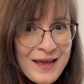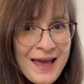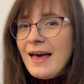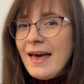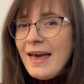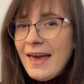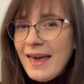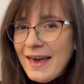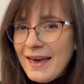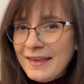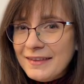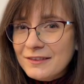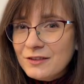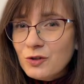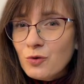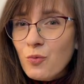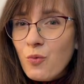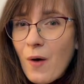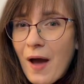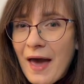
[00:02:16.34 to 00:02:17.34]

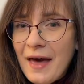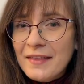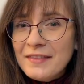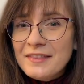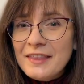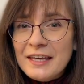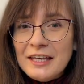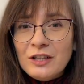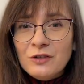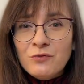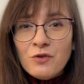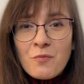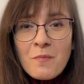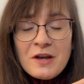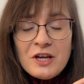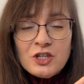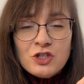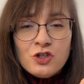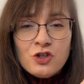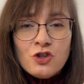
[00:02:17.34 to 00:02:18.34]
And when the
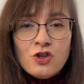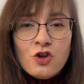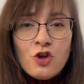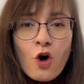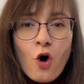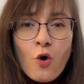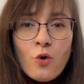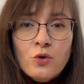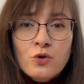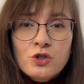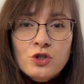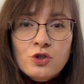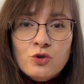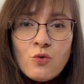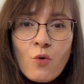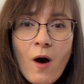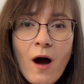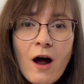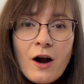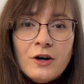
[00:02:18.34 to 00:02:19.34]
information goes
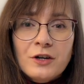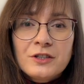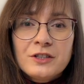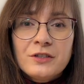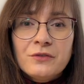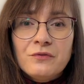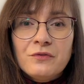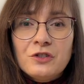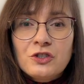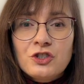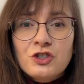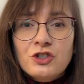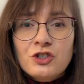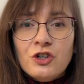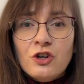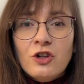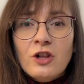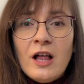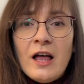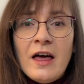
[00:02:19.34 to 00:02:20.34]
through
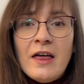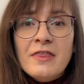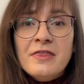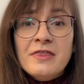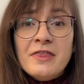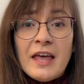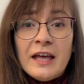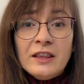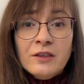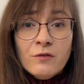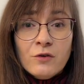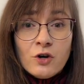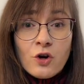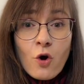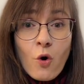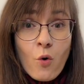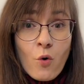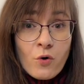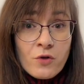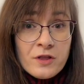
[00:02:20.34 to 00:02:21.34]
artificial network
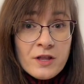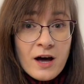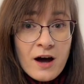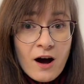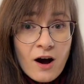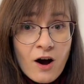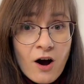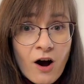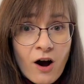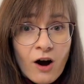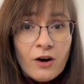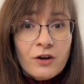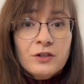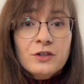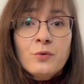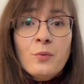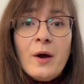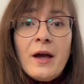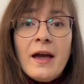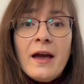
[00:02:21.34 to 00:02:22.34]
on
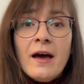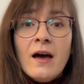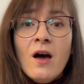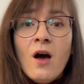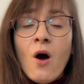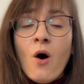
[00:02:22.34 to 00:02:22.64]
hardware,